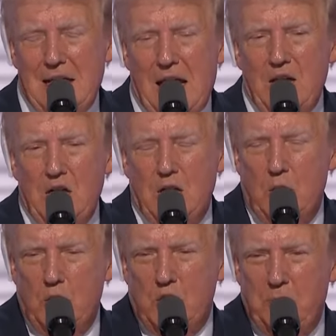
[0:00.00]
And you
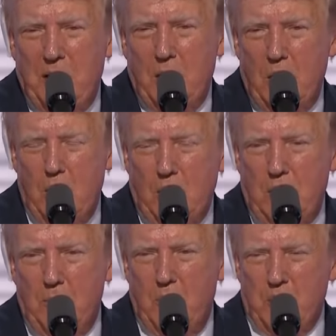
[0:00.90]
know who's being hurt
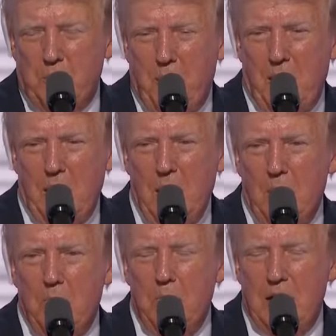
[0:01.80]
the most by
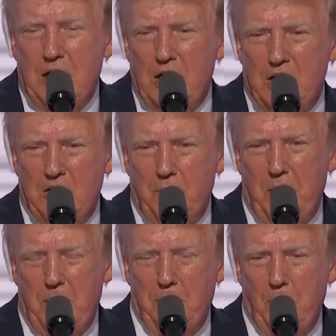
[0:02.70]
millions of
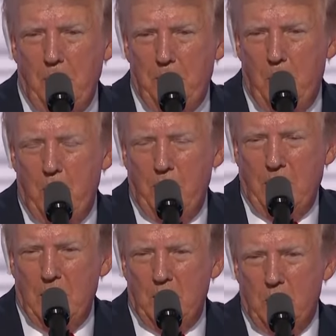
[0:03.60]
people
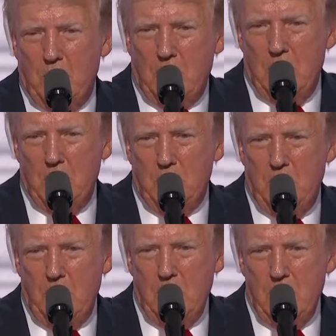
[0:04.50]
pouring into our
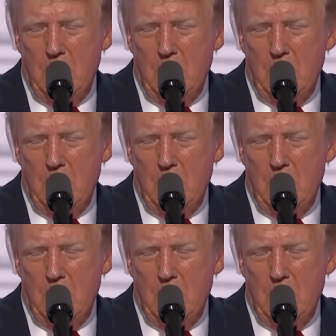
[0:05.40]
country?